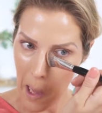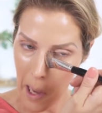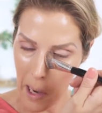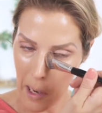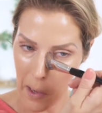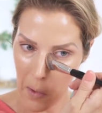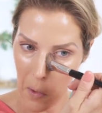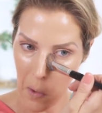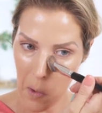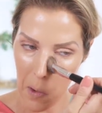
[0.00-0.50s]

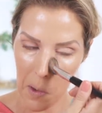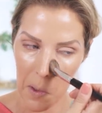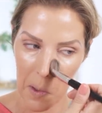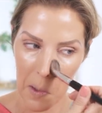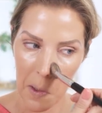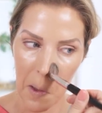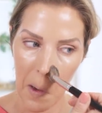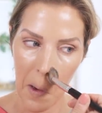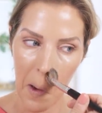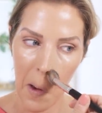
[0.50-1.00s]
at
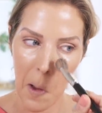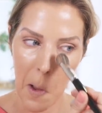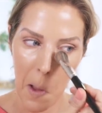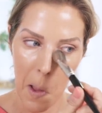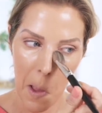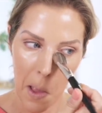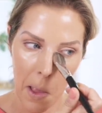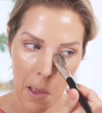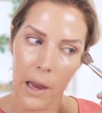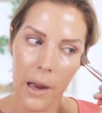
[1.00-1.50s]
heart.
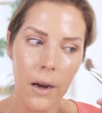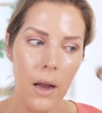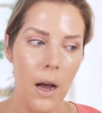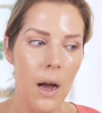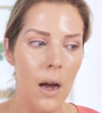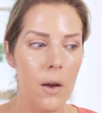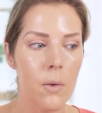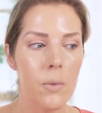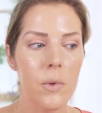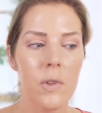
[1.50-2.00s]
And
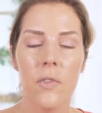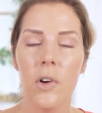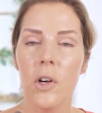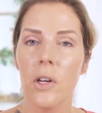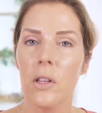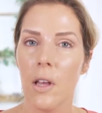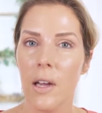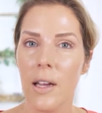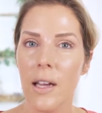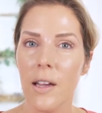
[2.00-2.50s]
I was
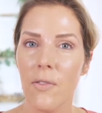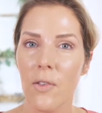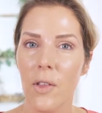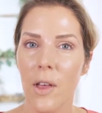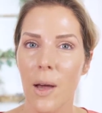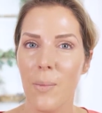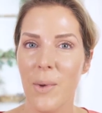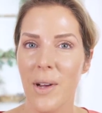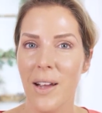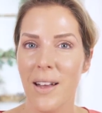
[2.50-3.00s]
very lucky for
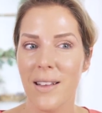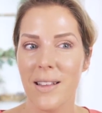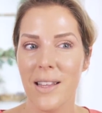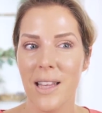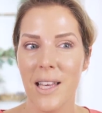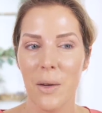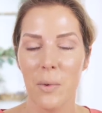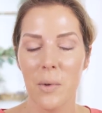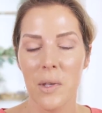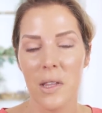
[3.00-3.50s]
that because
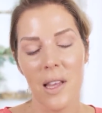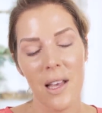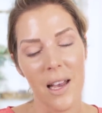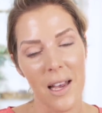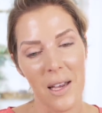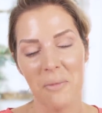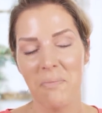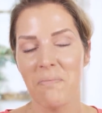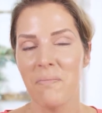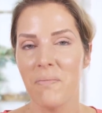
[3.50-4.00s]
he was
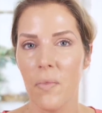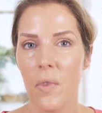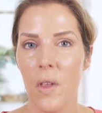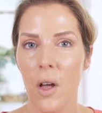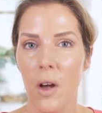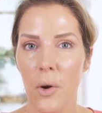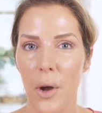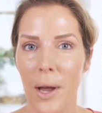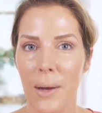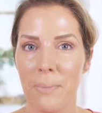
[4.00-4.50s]
like,
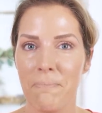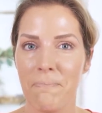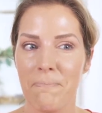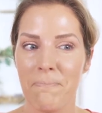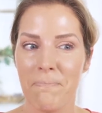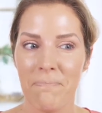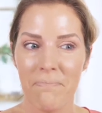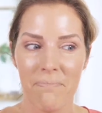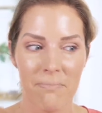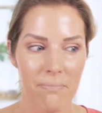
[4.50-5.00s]
okay,
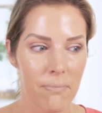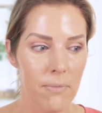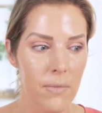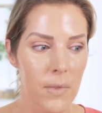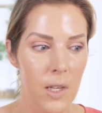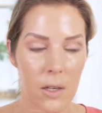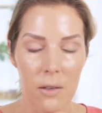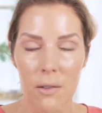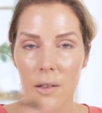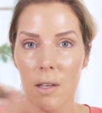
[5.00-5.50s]

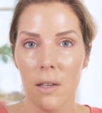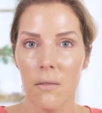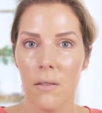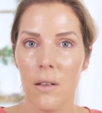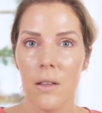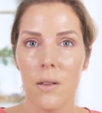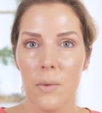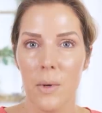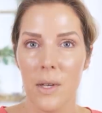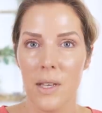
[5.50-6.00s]
literally,
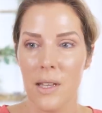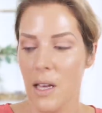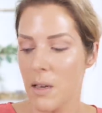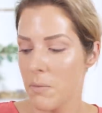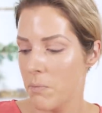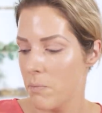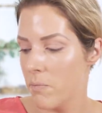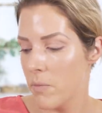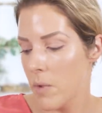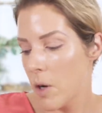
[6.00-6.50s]
that's what he
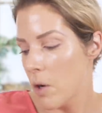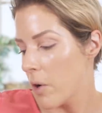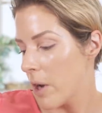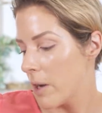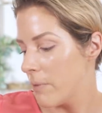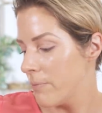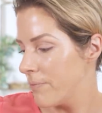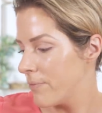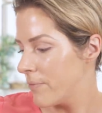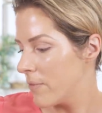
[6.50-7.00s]
said.
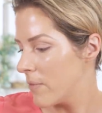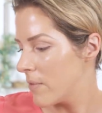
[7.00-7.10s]
Okay,